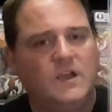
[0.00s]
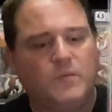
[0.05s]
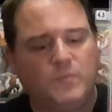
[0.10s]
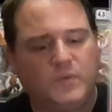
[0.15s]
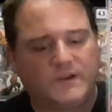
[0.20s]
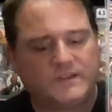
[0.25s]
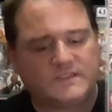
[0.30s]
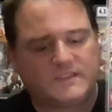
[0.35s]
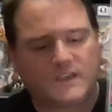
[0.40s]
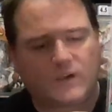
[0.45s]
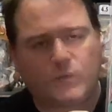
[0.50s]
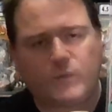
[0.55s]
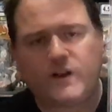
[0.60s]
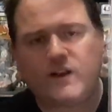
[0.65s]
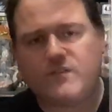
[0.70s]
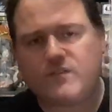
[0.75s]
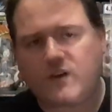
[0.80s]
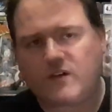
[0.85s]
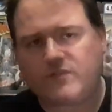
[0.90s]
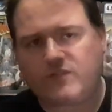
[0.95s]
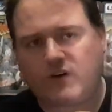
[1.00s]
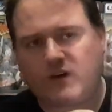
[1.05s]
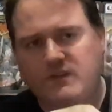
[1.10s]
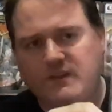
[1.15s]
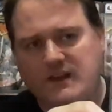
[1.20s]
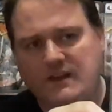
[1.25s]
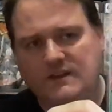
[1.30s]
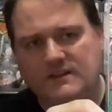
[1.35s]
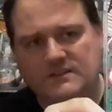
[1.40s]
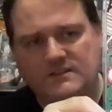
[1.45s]
But whenever I find
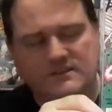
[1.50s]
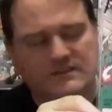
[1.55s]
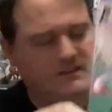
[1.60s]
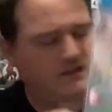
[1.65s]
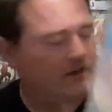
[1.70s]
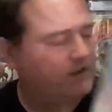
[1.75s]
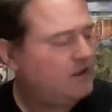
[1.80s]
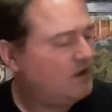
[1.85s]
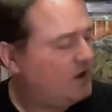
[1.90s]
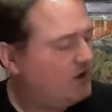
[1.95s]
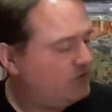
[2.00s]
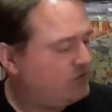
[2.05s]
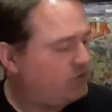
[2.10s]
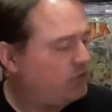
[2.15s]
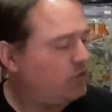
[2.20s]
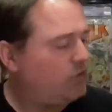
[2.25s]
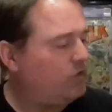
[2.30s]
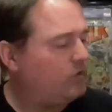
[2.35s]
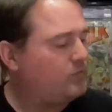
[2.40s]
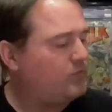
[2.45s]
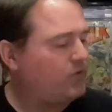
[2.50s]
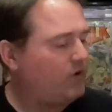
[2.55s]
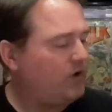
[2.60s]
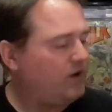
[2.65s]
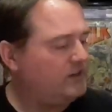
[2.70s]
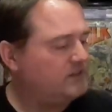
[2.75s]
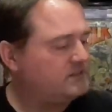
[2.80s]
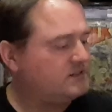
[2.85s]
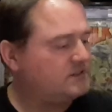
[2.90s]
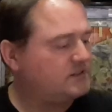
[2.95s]
these for a good
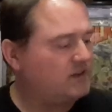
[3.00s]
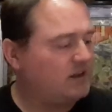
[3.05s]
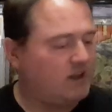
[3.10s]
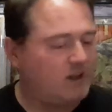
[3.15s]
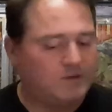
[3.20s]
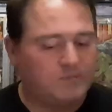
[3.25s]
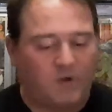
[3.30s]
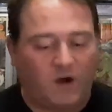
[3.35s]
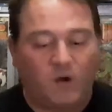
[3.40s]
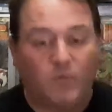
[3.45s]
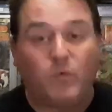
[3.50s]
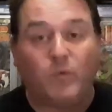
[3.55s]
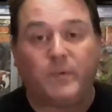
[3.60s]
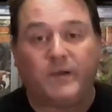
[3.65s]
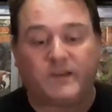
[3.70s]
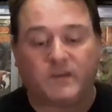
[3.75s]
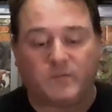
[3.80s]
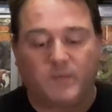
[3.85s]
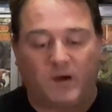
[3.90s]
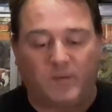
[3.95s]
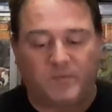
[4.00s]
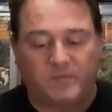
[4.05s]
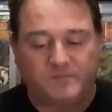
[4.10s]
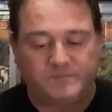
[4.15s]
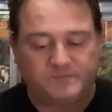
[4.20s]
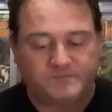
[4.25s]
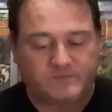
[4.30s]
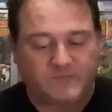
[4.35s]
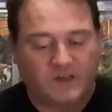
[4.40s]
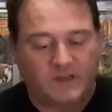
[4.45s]
price, I will pick them up.
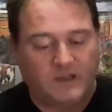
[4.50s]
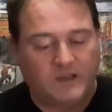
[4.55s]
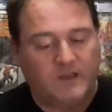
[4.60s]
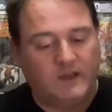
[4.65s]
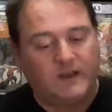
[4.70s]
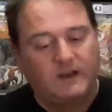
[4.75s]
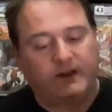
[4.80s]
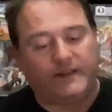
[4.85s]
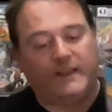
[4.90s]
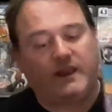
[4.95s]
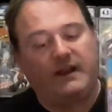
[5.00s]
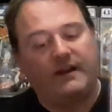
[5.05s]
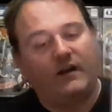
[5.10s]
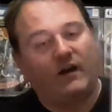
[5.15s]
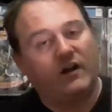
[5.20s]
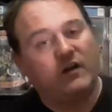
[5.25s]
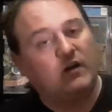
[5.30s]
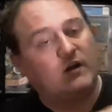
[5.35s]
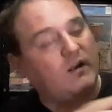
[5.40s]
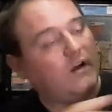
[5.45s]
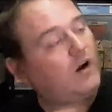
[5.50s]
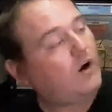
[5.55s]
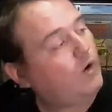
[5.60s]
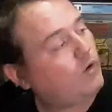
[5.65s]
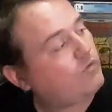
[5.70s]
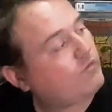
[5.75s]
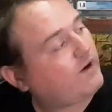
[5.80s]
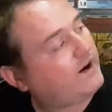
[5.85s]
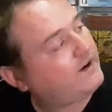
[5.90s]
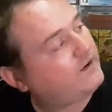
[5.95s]
And then I got a
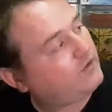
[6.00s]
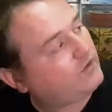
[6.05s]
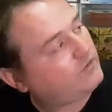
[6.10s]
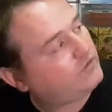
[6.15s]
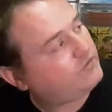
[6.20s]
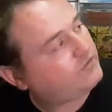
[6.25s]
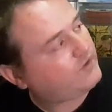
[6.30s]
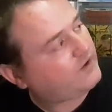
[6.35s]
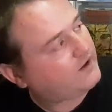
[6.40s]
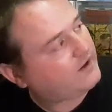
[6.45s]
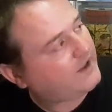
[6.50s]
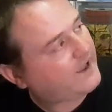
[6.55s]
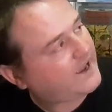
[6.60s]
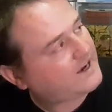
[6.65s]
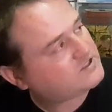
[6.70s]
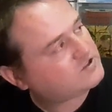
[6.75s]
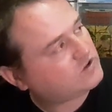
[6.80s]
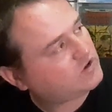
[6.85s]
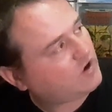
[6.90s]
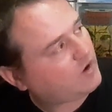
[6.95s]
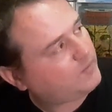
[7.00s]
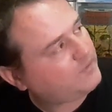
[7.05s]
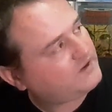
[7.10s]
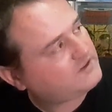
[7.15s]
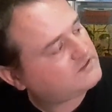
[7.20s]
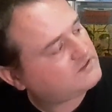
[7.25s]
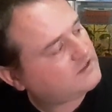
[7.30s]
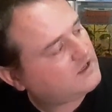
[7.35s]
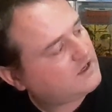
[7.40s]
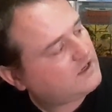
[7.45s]
whole run of Action
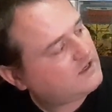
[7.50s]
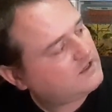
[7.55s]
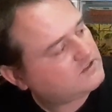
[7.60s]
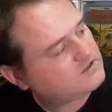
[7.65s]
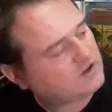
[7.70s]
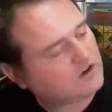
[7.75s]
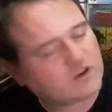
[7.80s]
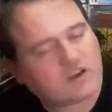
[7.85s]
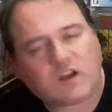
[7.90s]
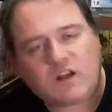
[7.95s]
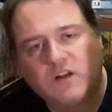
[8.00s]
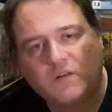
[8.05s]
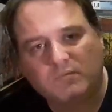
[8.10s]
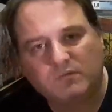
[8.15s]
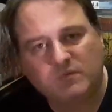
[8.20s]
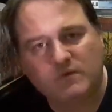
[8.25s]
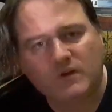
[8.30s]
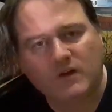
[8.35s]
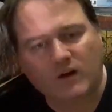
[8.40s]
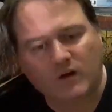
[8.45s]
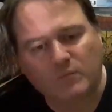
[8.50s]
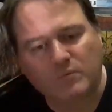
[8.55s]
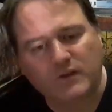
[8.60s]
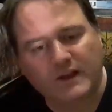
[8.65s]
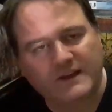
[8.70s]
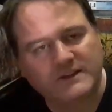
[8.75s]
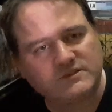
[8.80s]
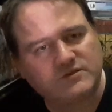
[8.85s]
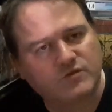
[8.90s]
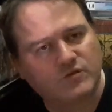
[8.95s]
Comics, so I'm gonna
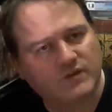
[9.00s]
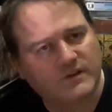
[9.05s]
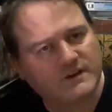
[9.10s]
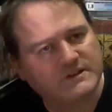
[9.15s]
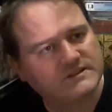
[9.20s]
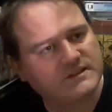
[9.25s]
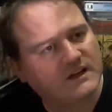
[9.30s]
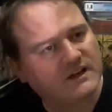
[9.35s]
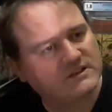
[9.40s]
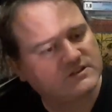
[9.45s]
blaze through these.